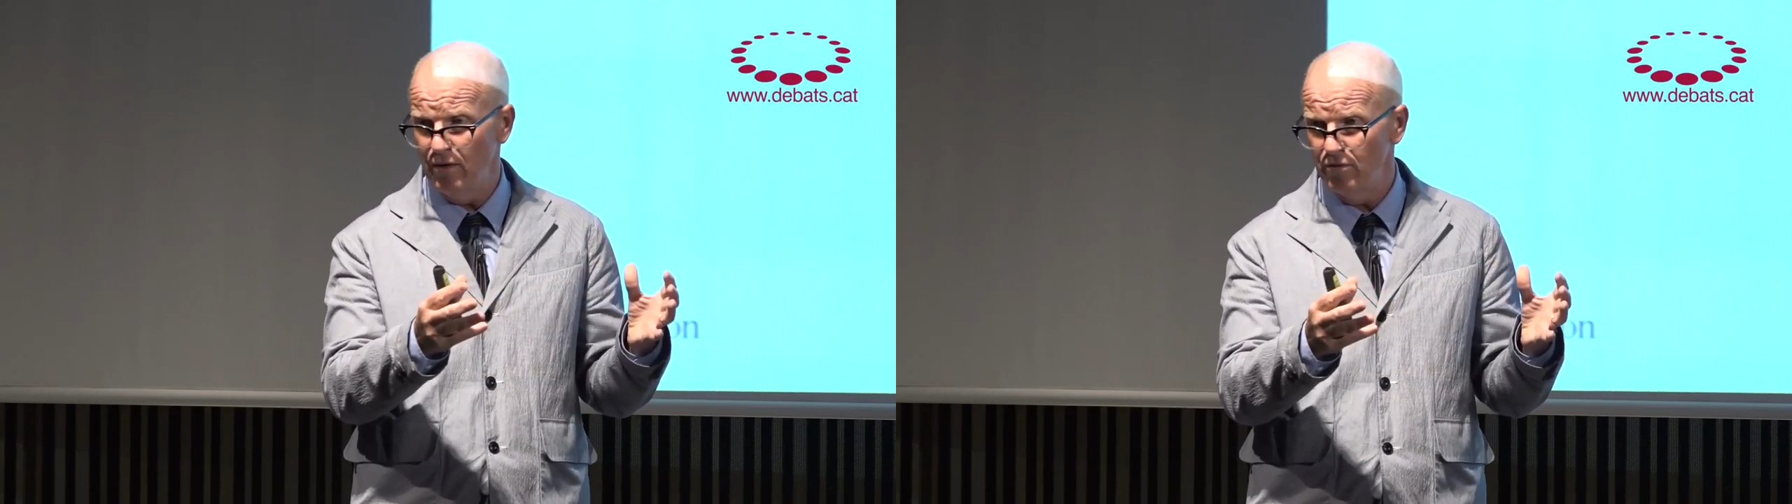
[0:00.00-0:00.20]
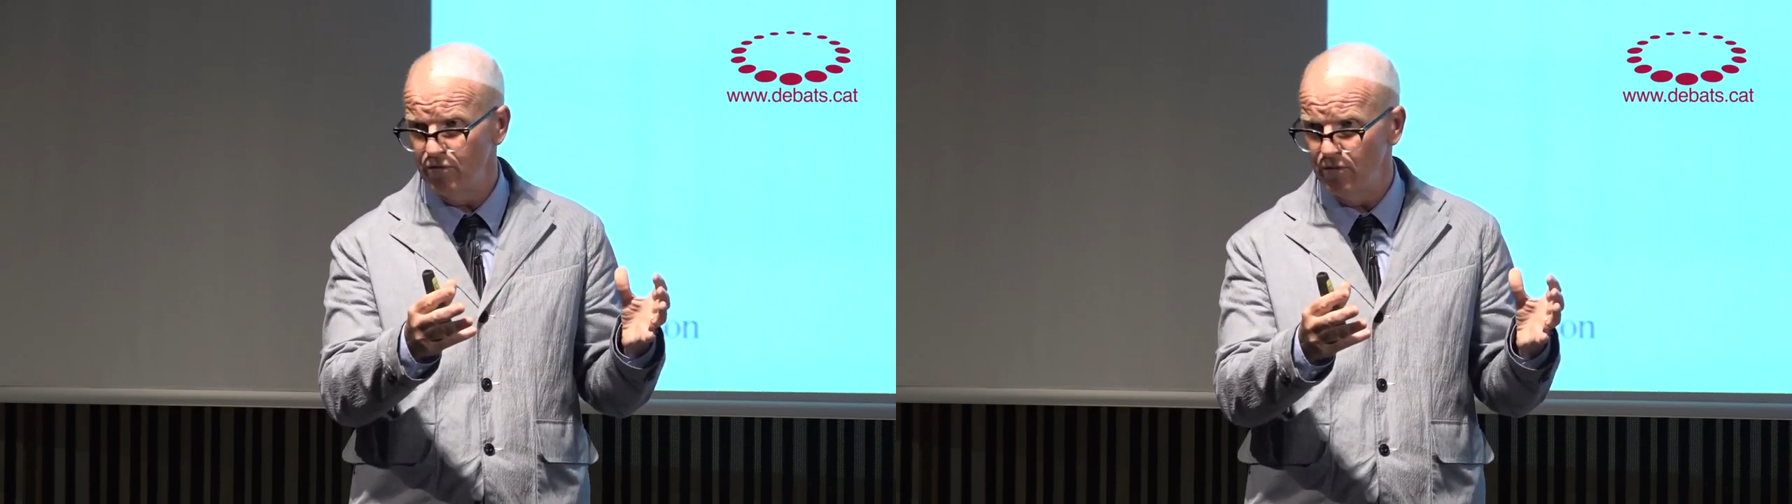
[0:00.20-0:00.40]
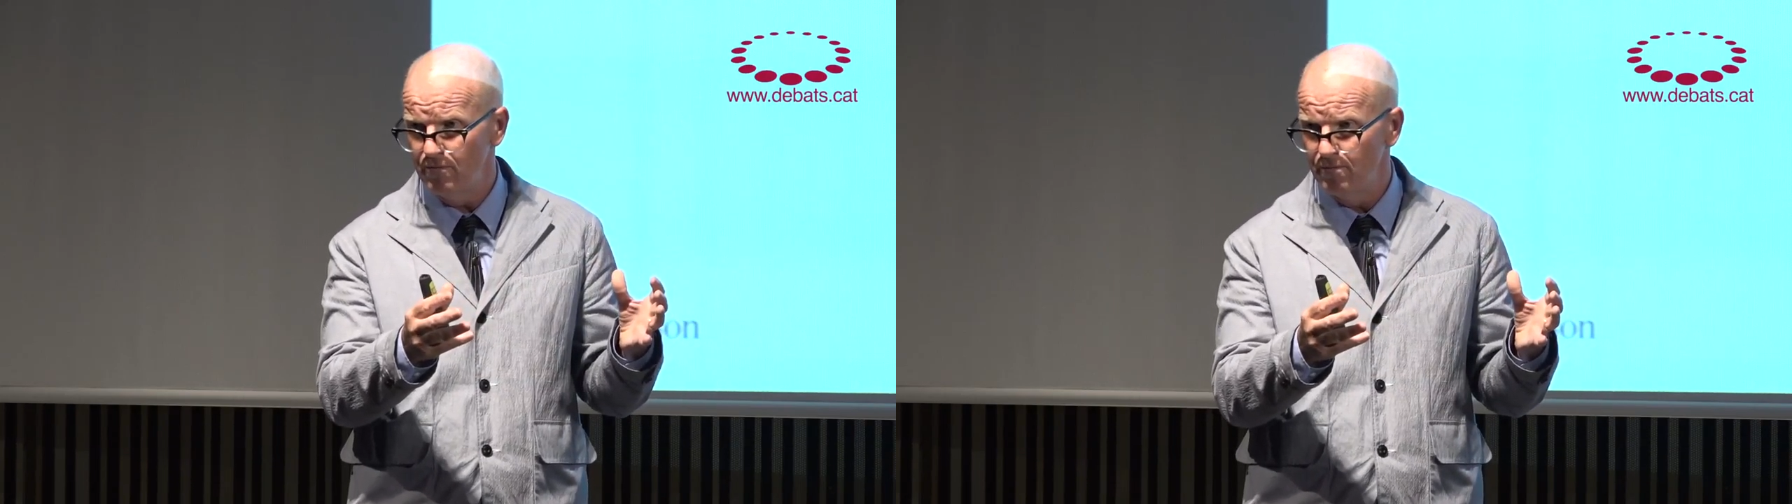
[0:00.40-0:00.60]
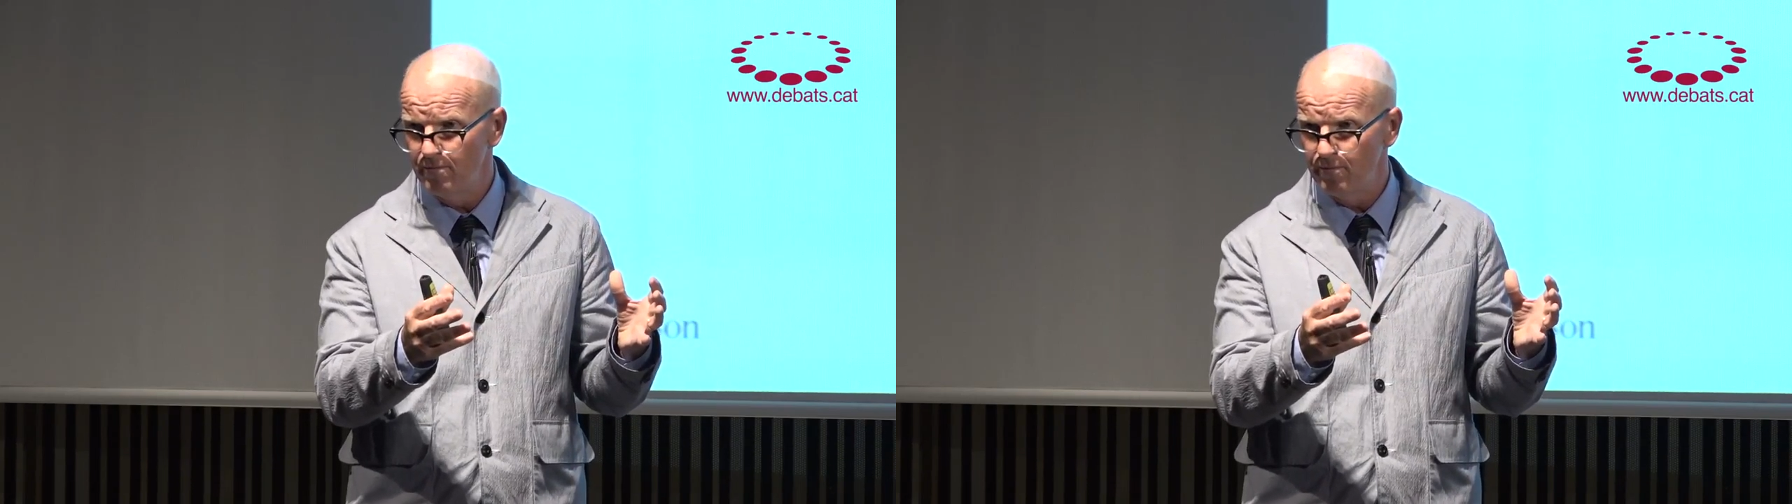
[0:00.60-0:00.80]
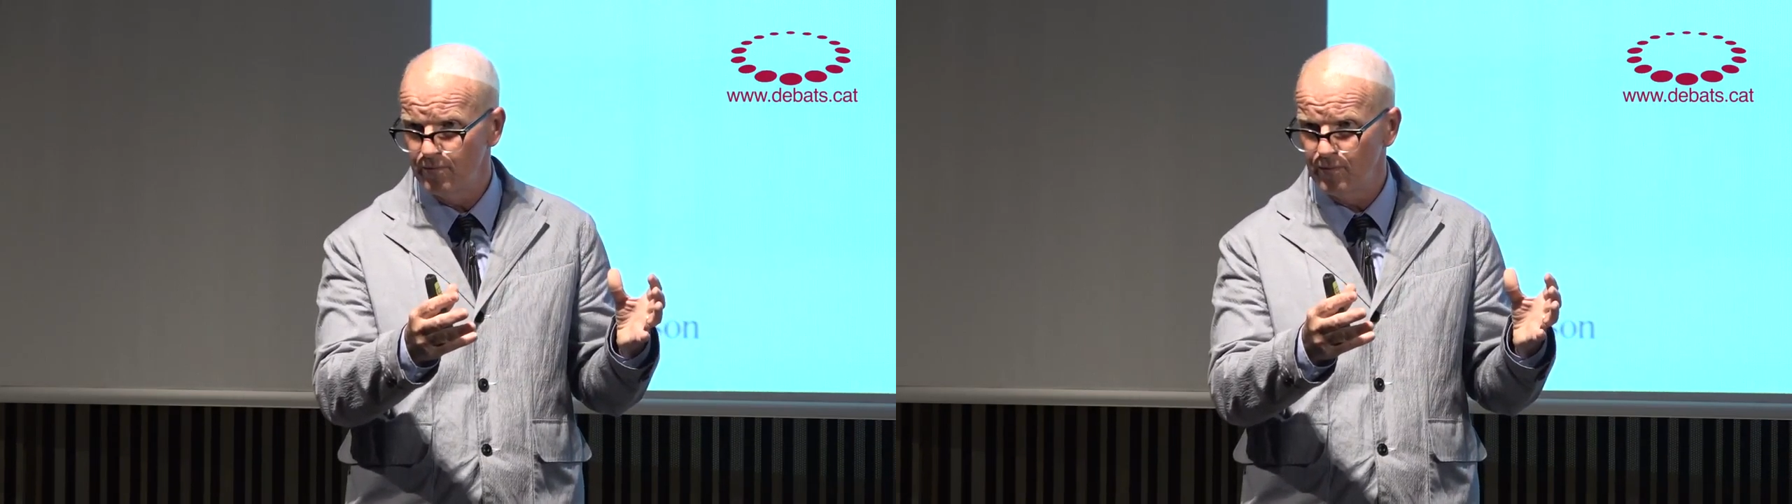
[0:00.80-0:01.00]
helpful.
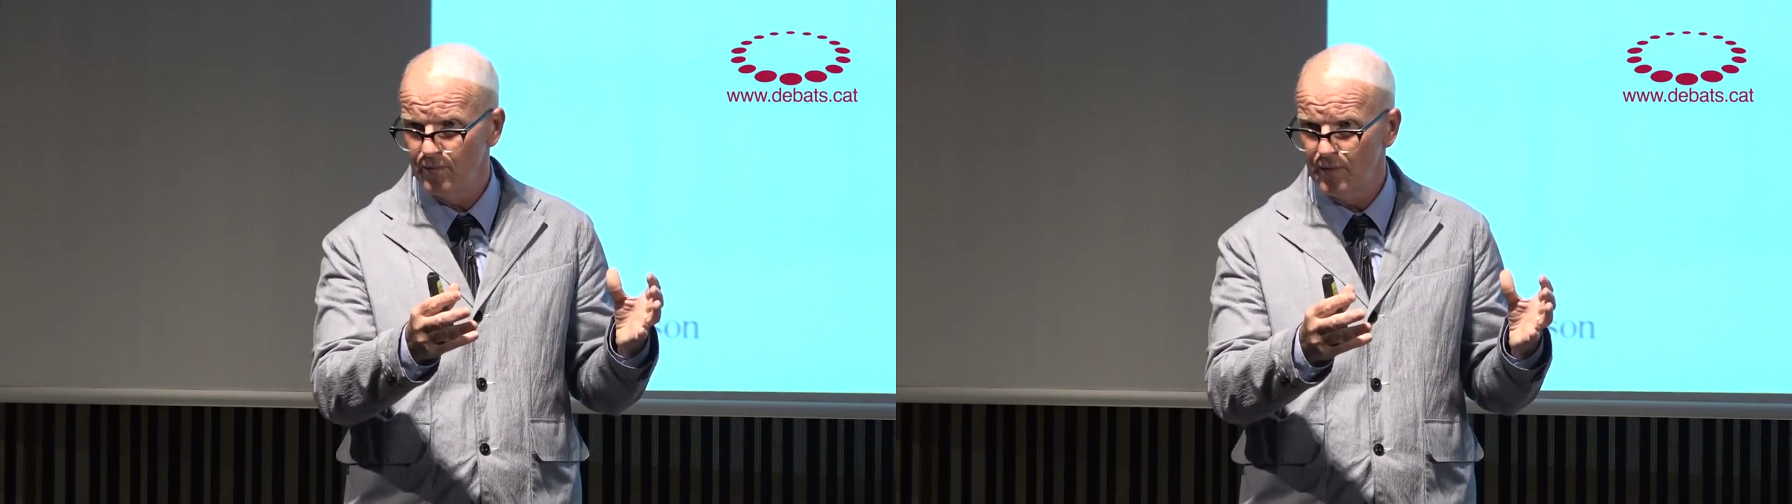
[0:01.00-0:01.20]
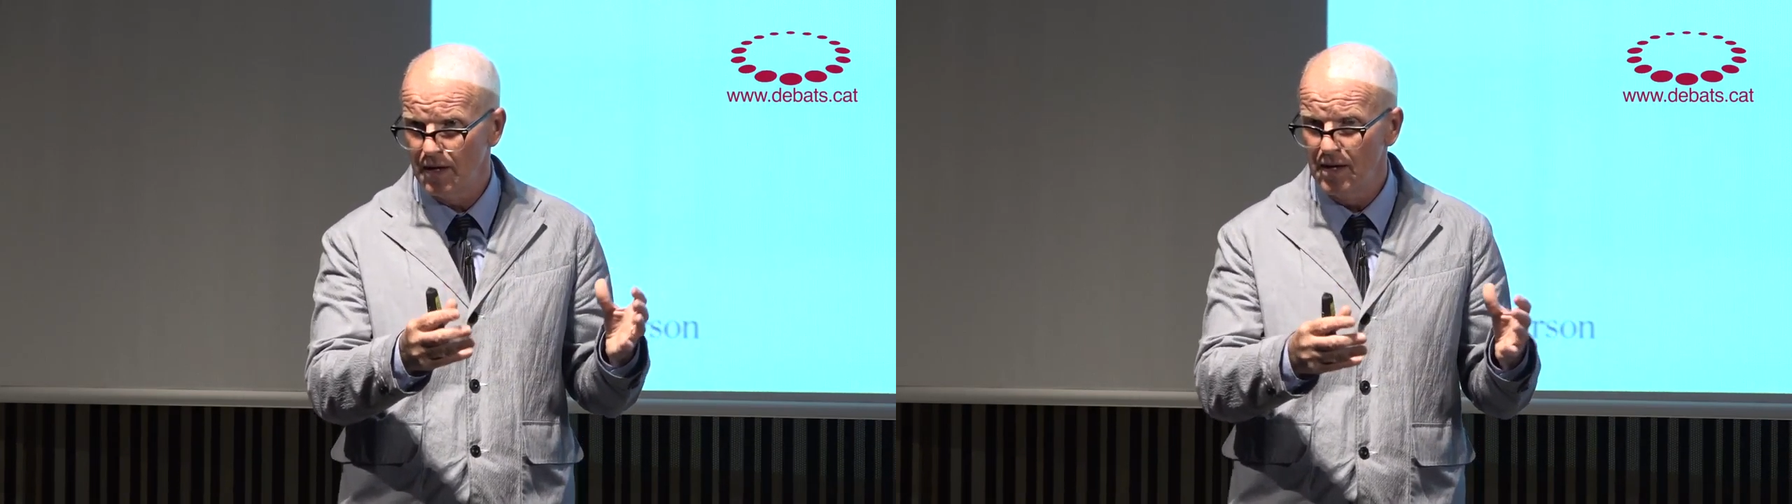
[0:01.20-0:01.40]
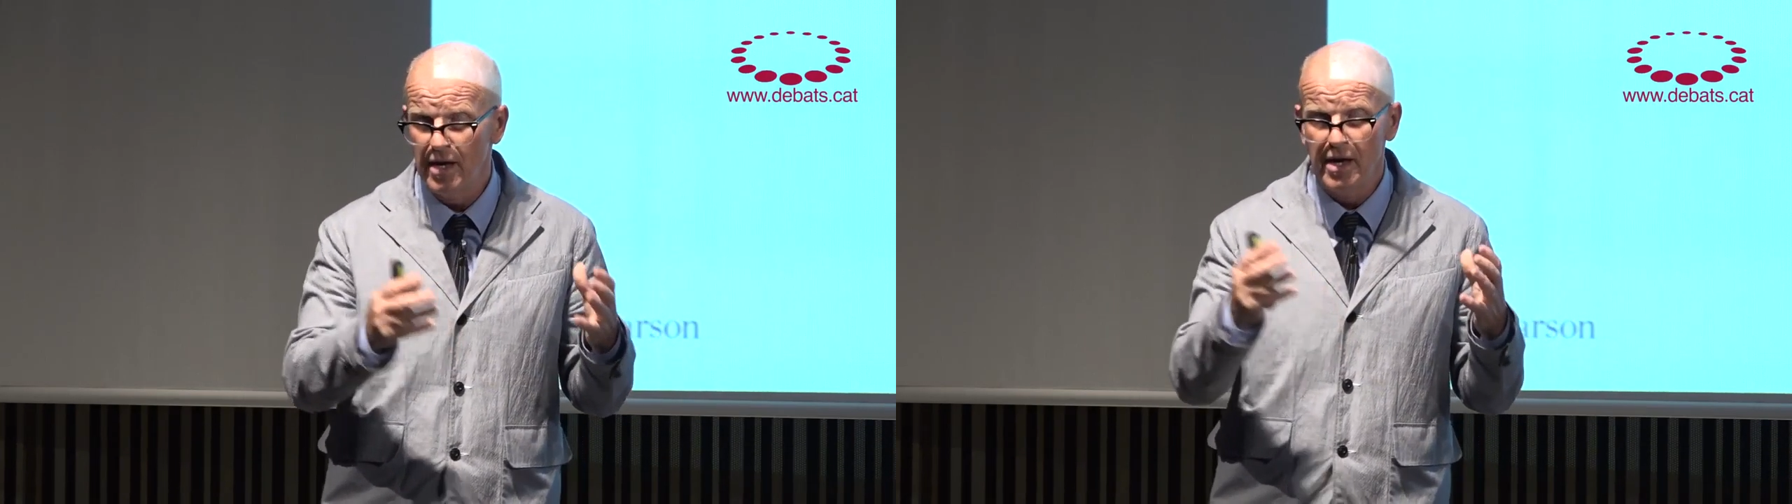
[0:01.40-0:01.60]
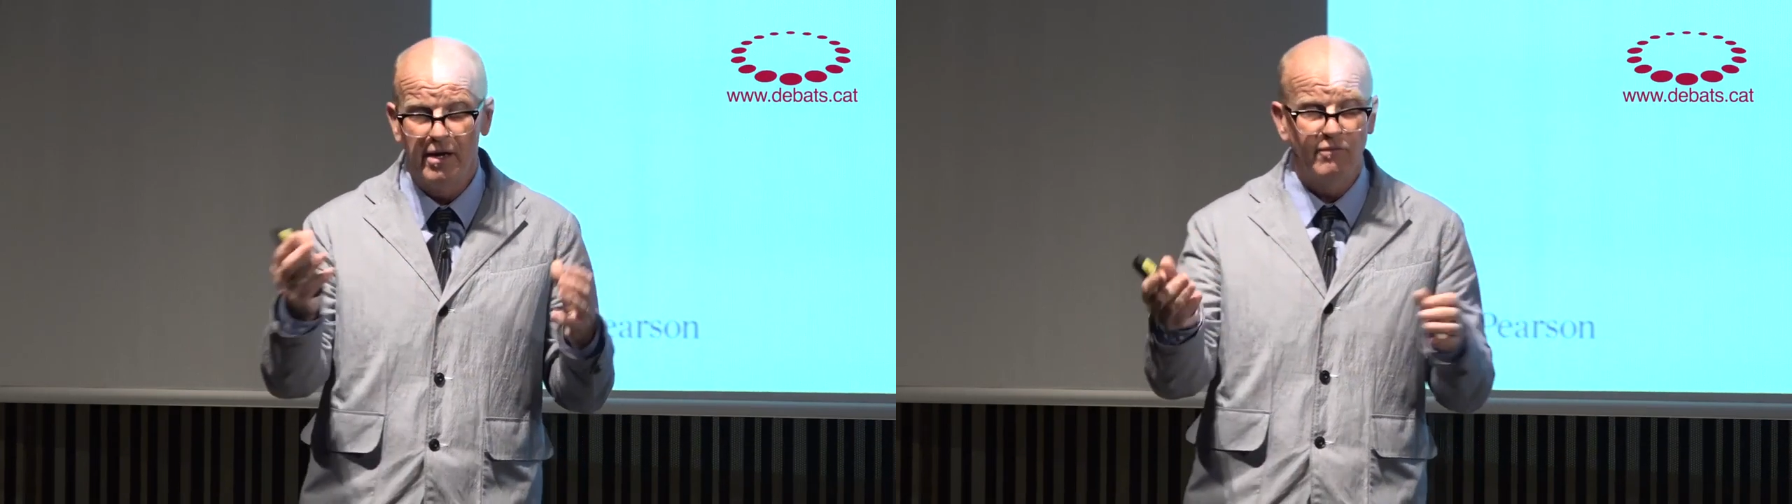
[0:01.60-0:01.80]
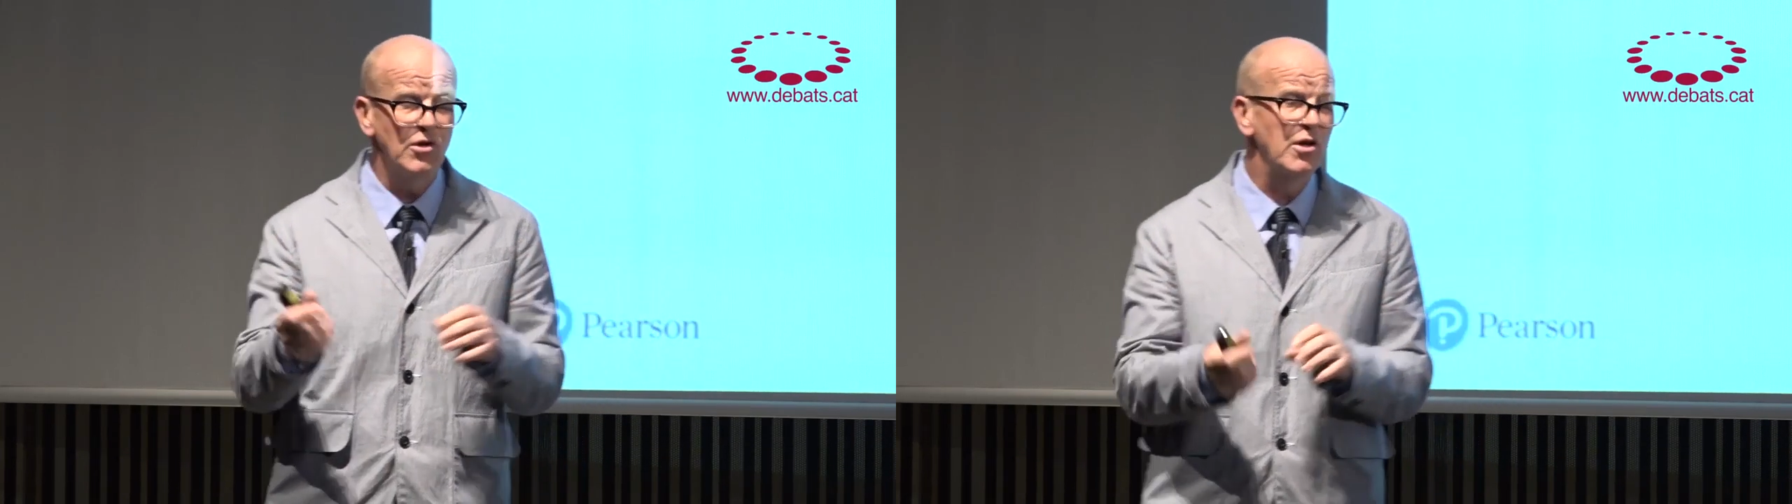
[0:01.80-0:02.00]

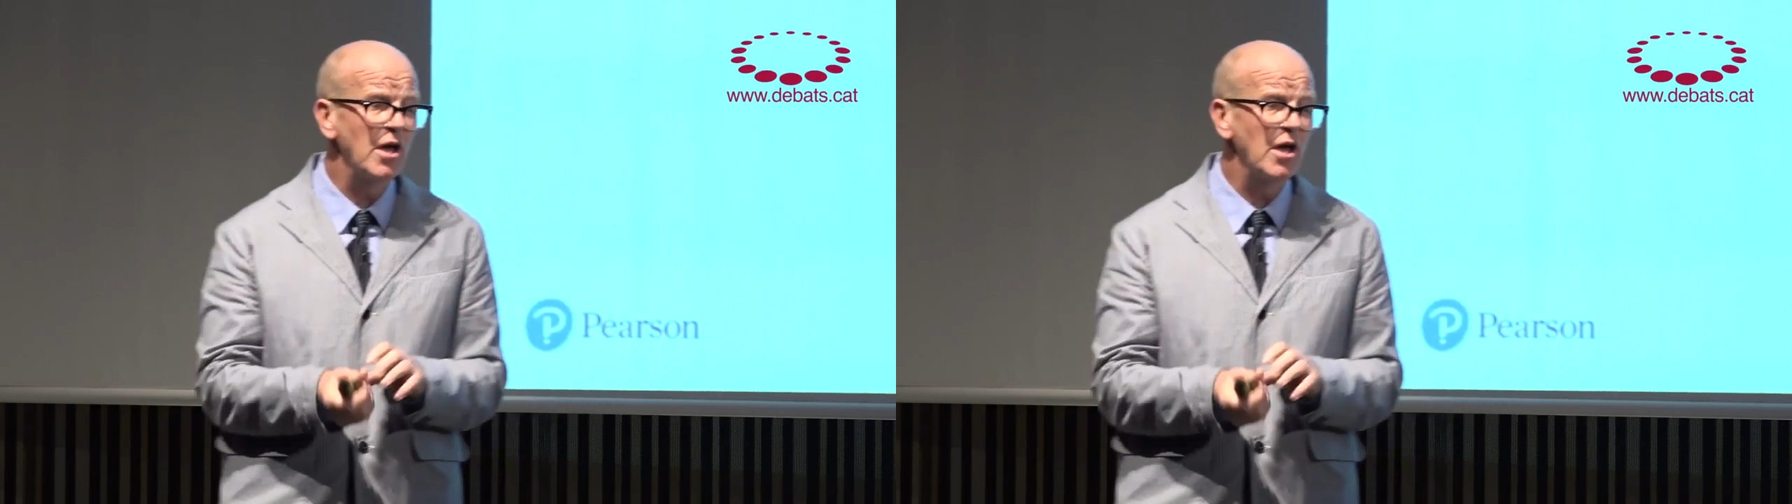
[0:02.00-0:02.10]
If you